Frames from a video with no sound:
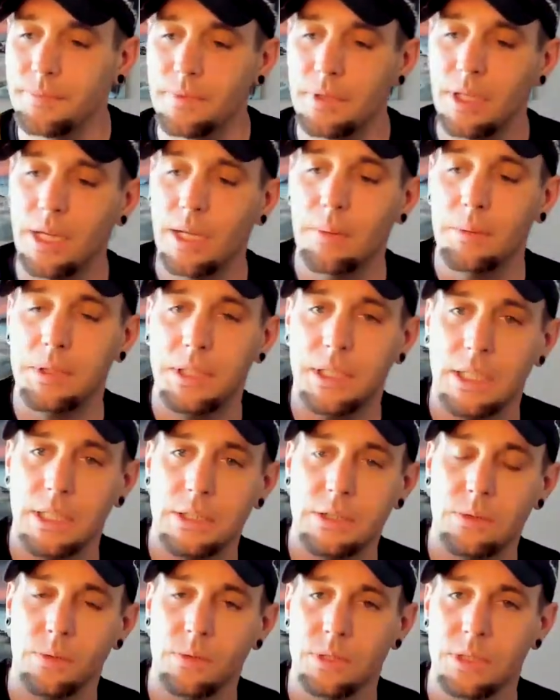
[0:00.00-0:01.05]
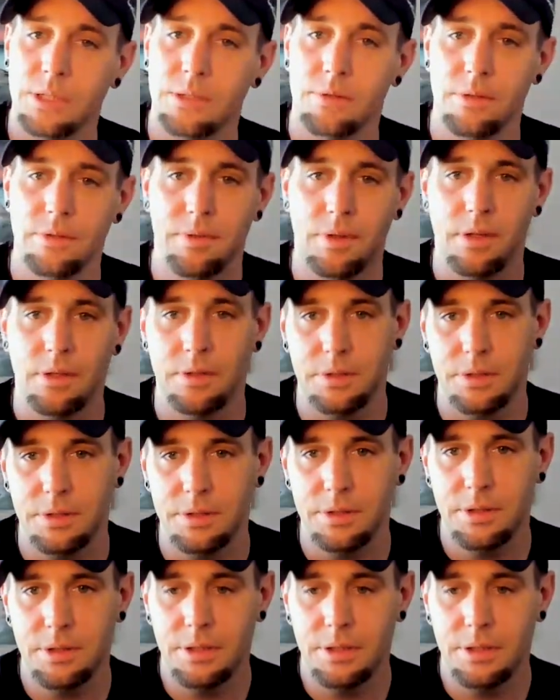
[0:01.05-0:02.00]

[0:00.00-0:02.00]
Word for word: okay, with the King of Swords in the reverse.